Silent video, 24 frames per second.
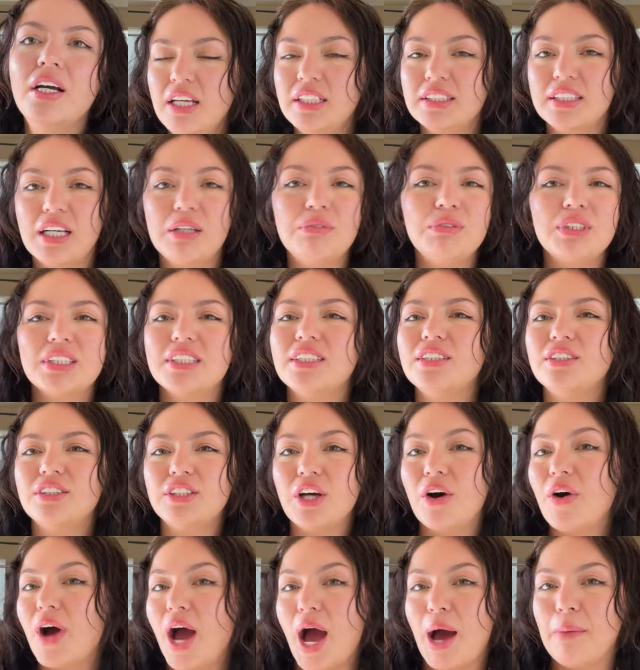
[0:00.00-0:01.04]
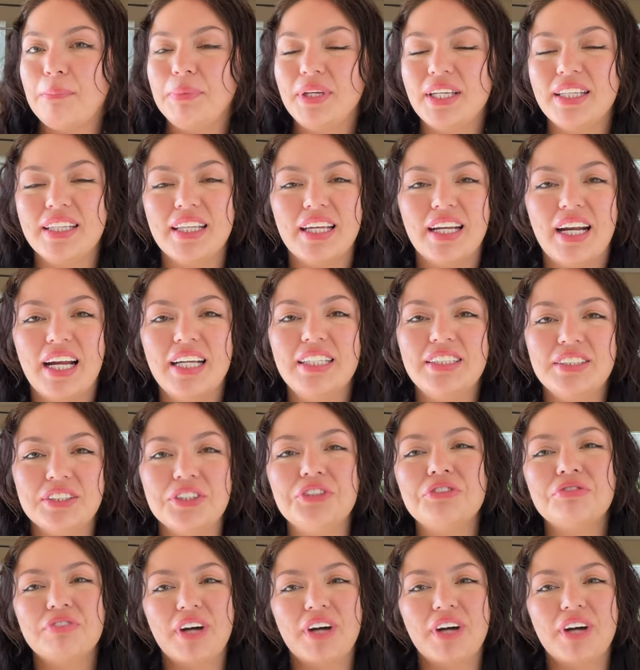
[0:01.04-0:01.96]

So I'm just so happy that I do